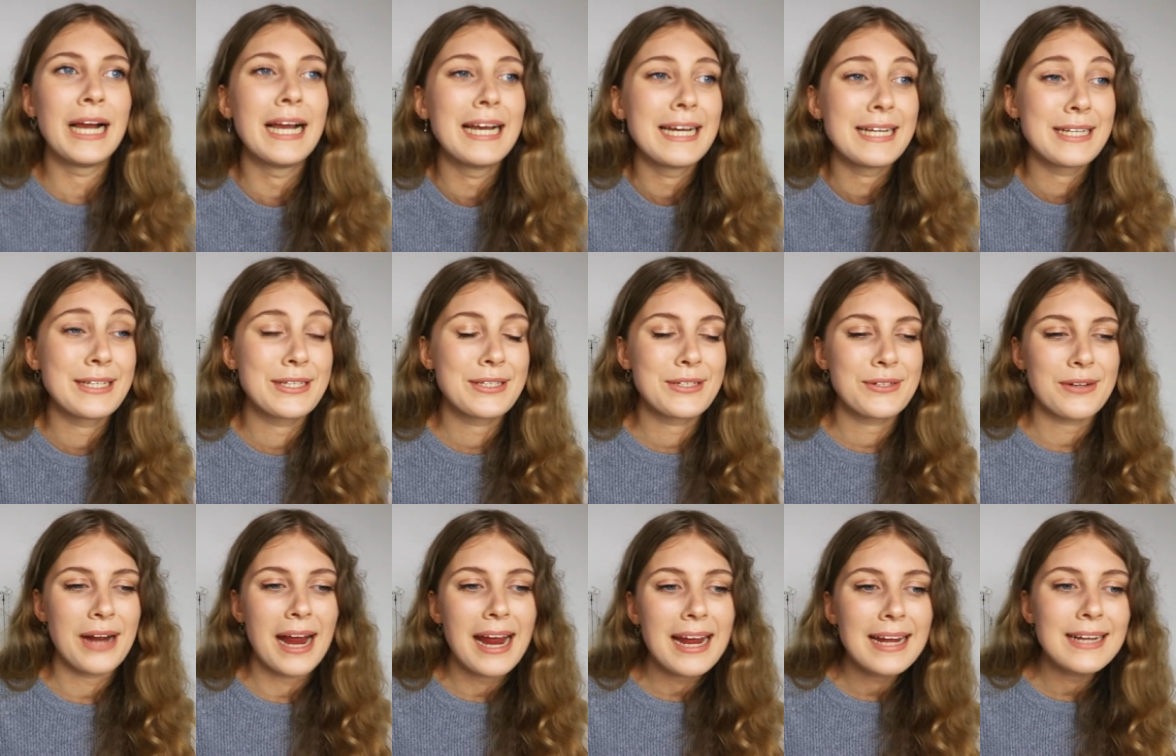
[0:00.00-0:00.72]
really
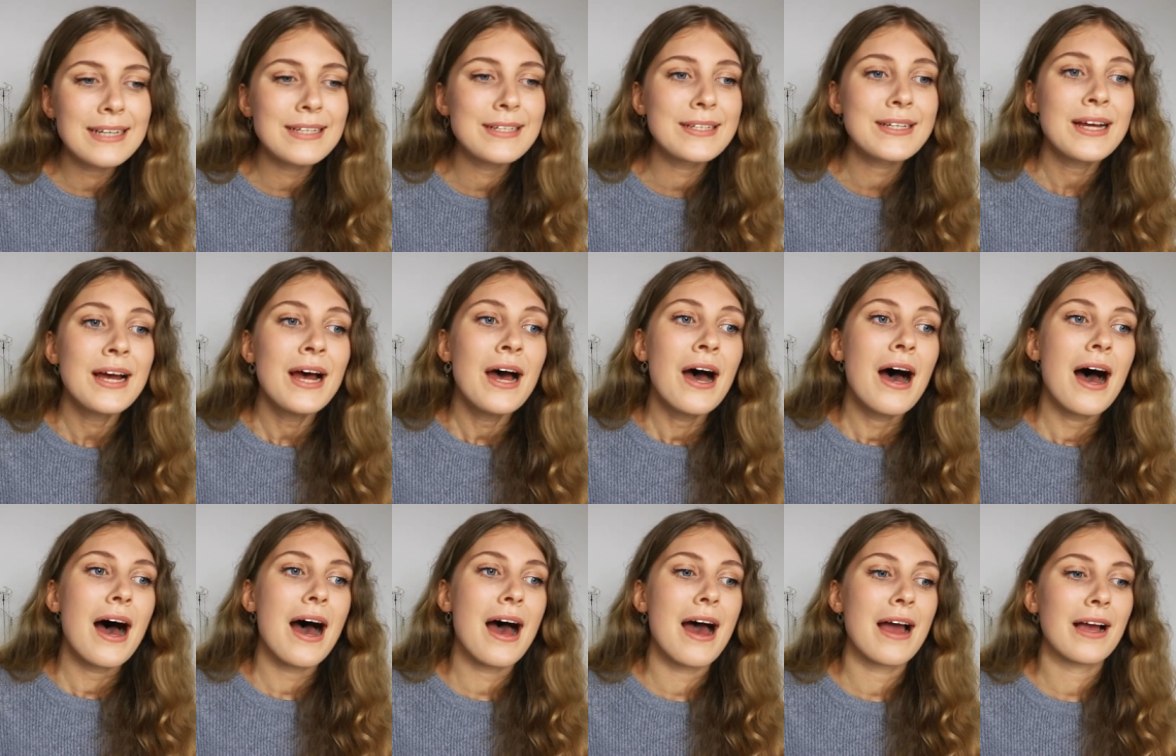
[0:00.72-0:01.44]
strange,
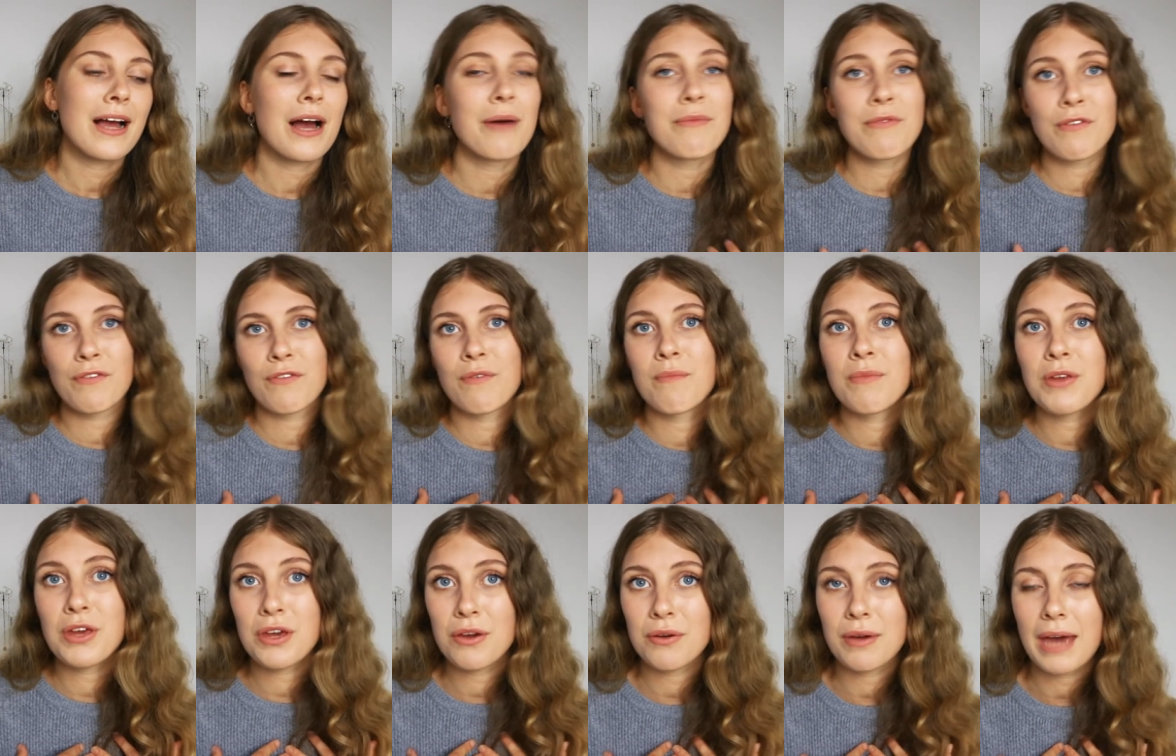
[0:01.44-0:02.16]
uh, coming
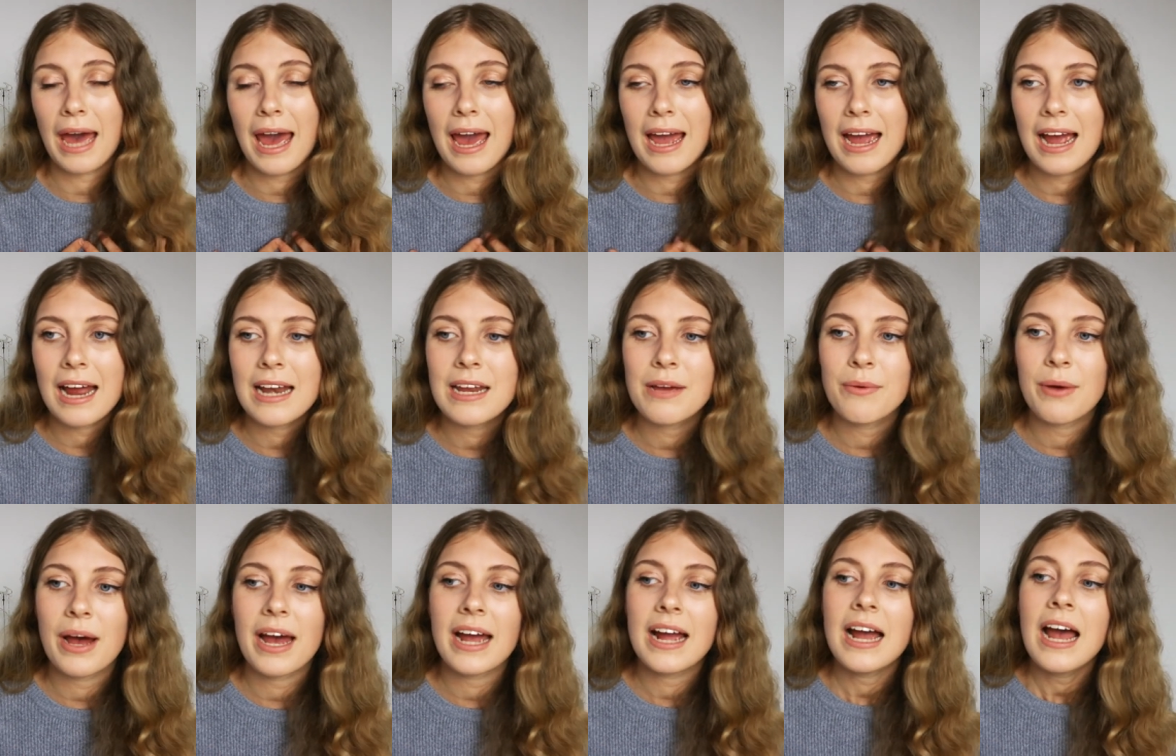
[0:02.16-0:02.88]
from the UK
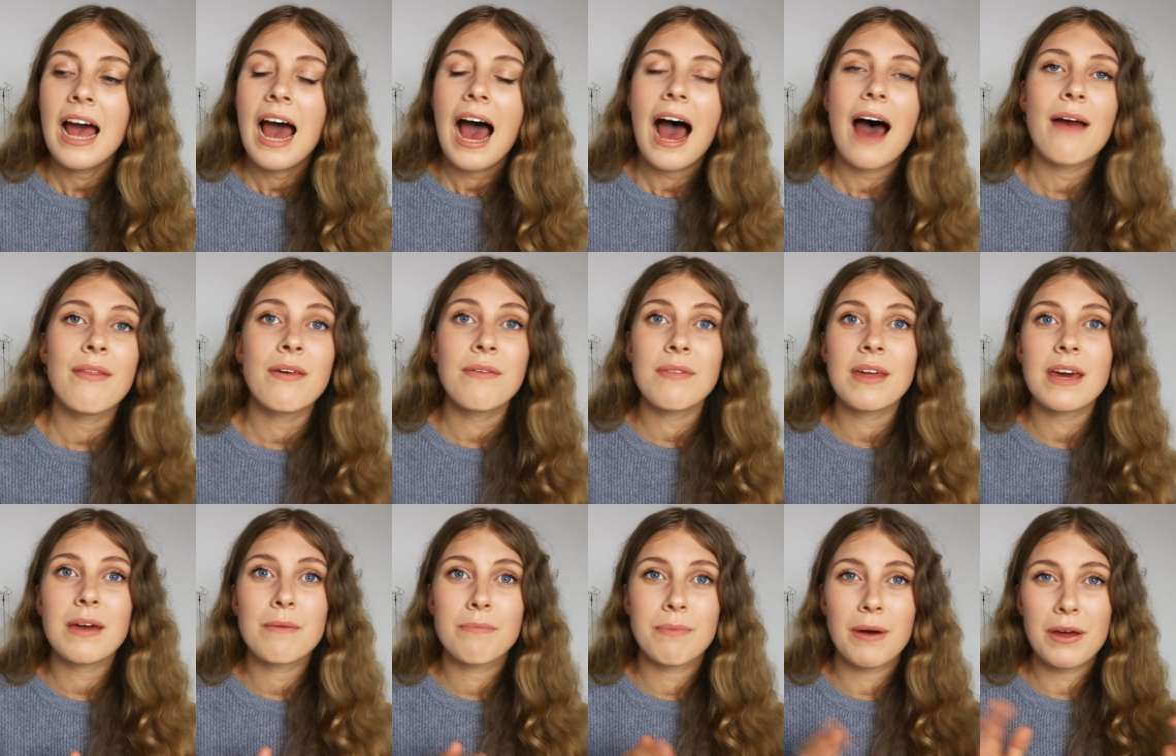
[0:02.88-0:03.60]
anyway. And
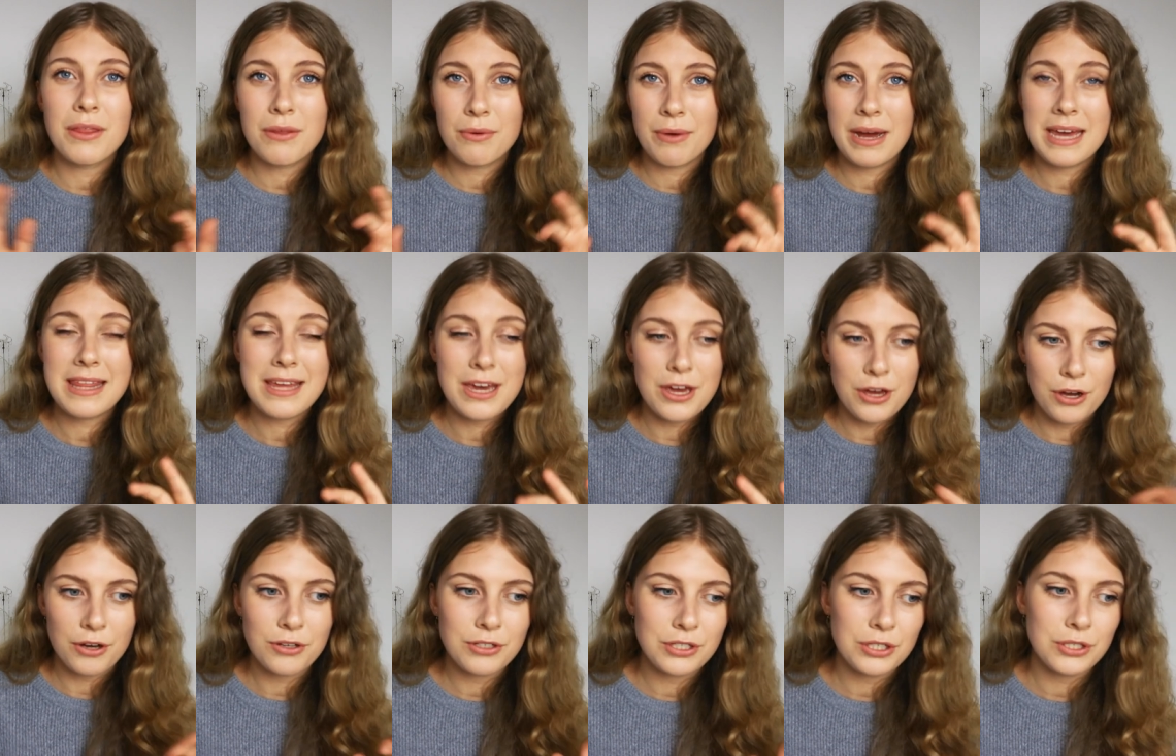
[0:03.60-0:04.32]
then they, by the way, they
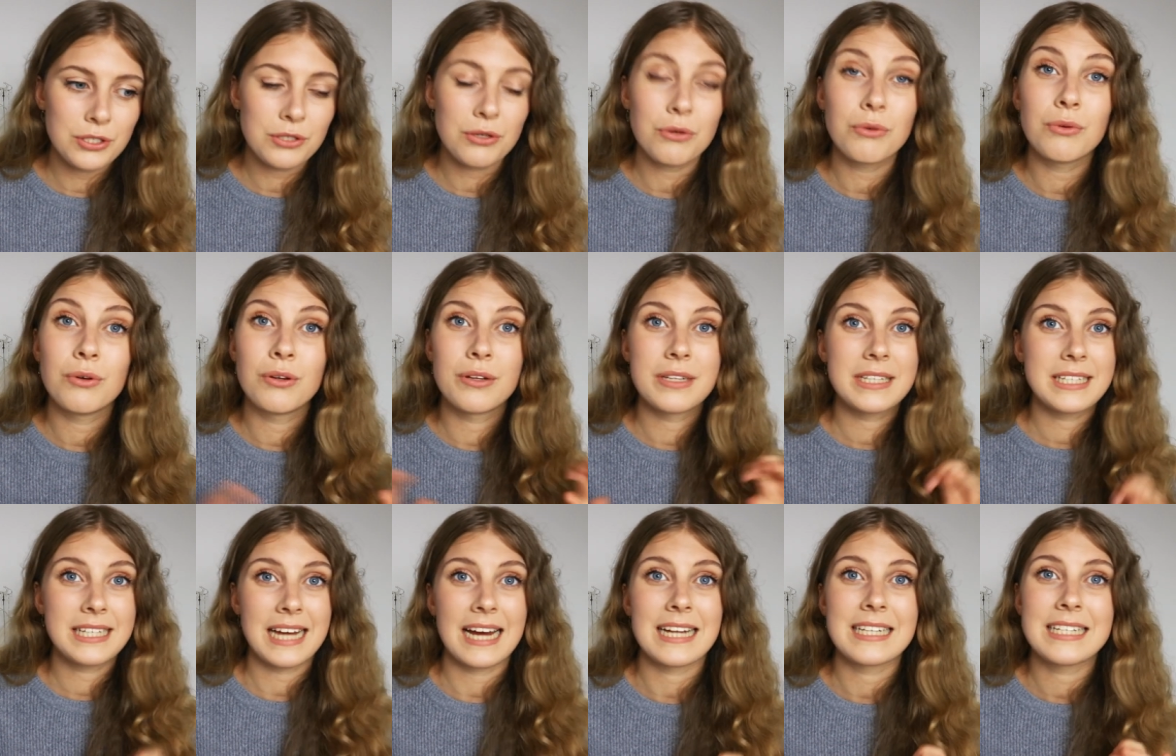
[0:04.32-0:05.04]
go to school
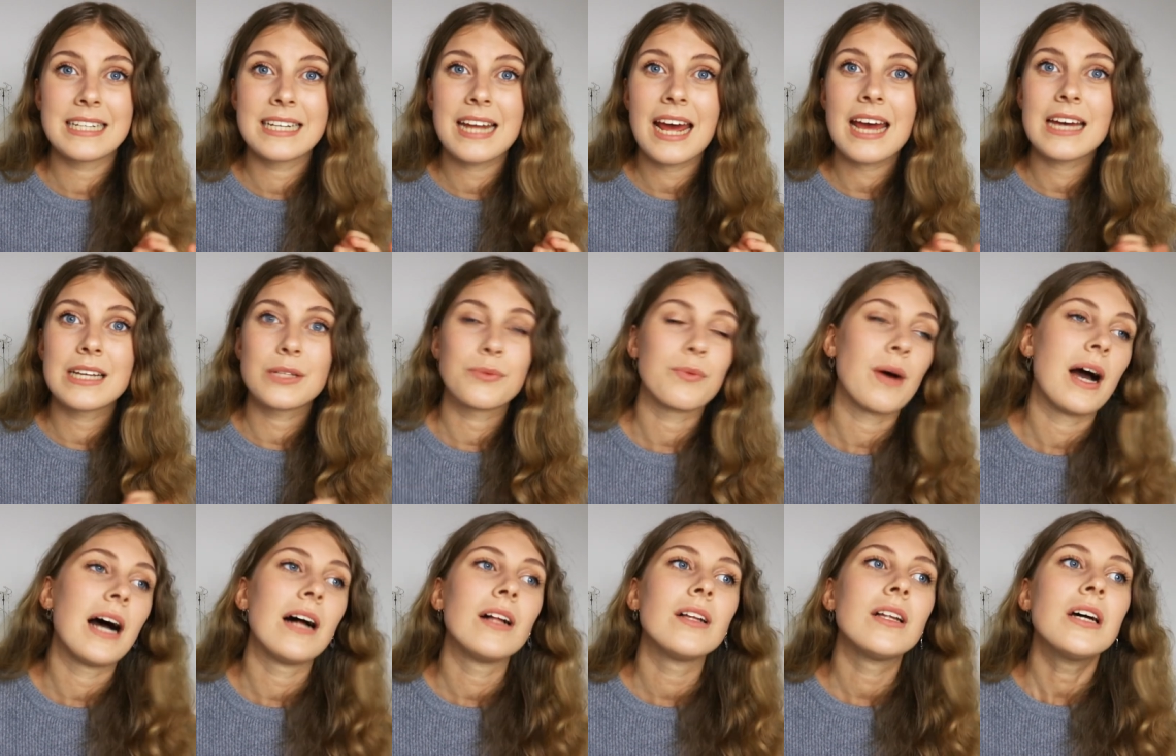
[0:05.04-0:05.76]
on Saturday as
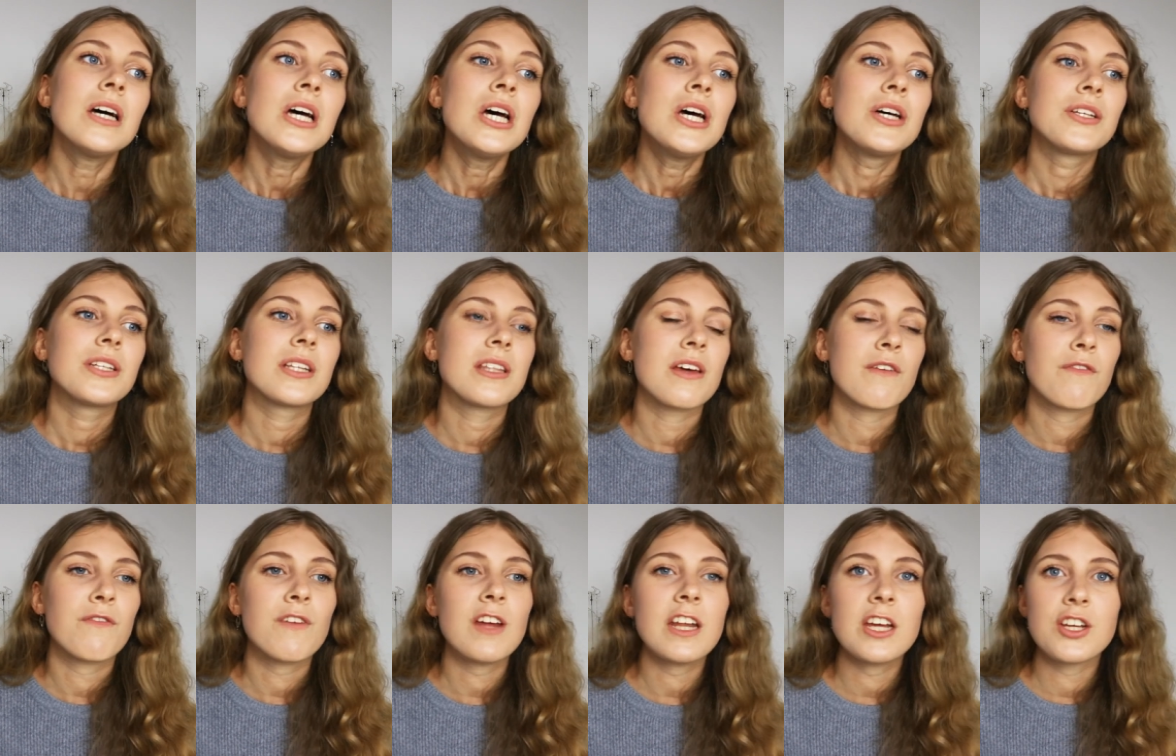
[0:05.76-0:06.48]
well. So
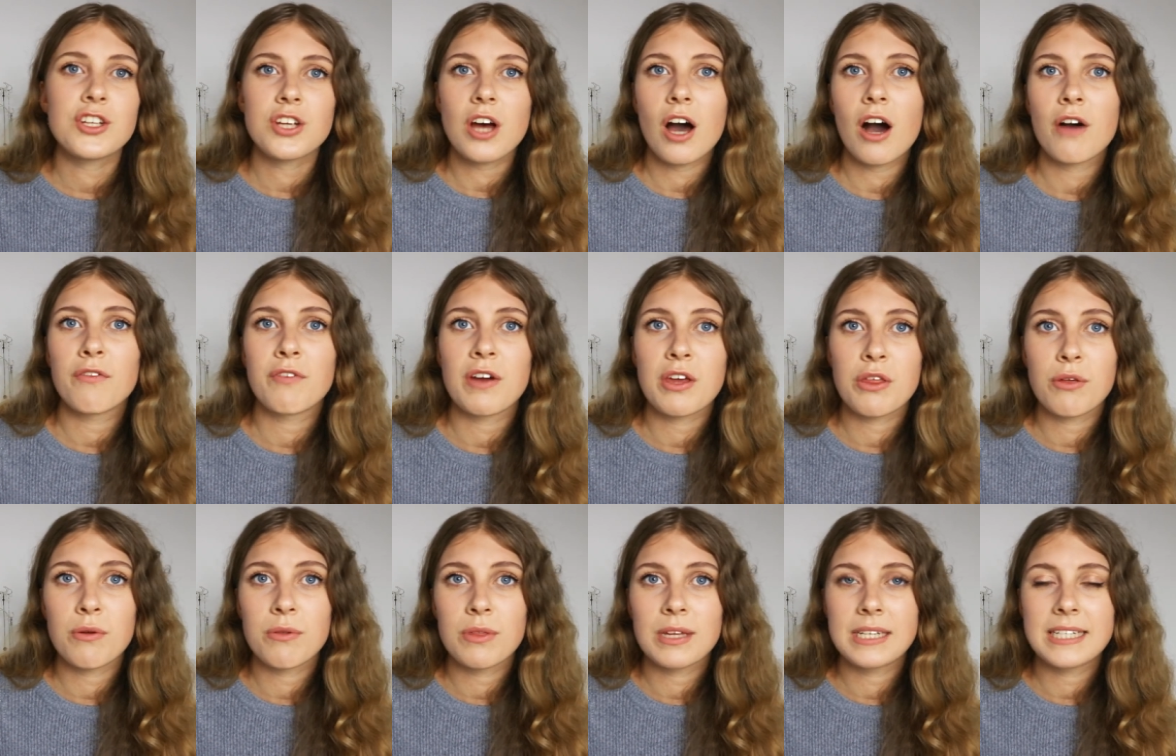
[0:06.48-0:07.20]
they finish
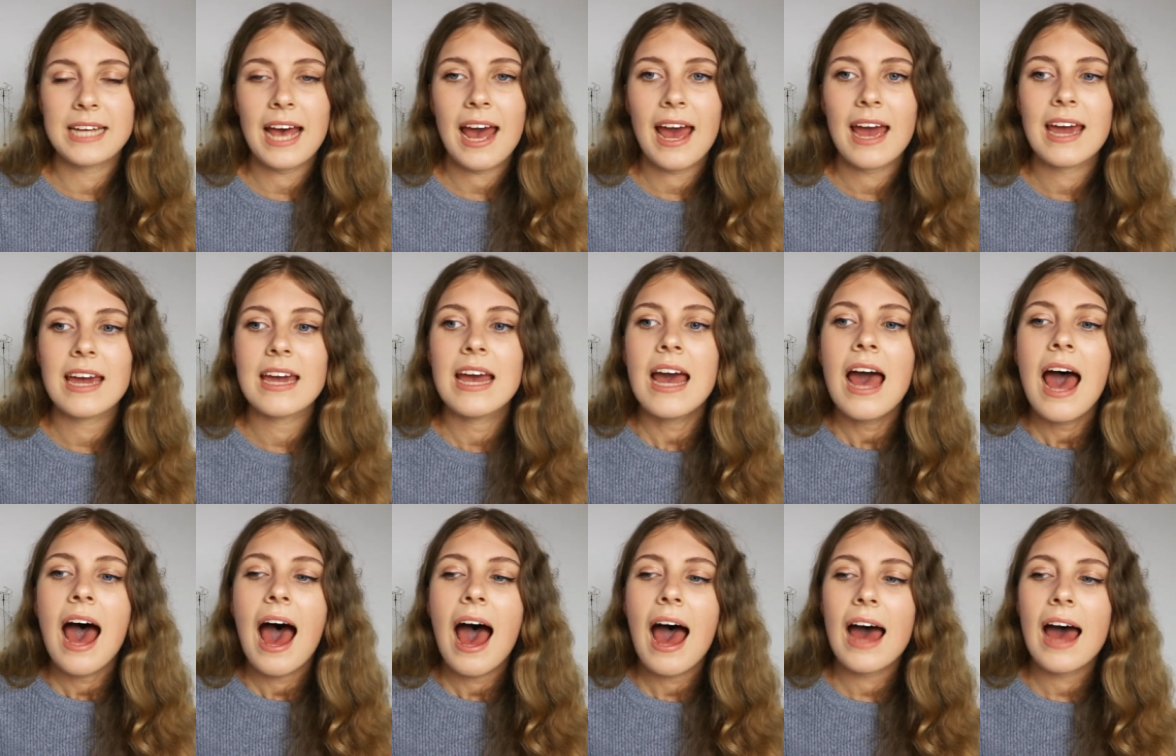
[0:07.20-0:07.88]
halfway through the day.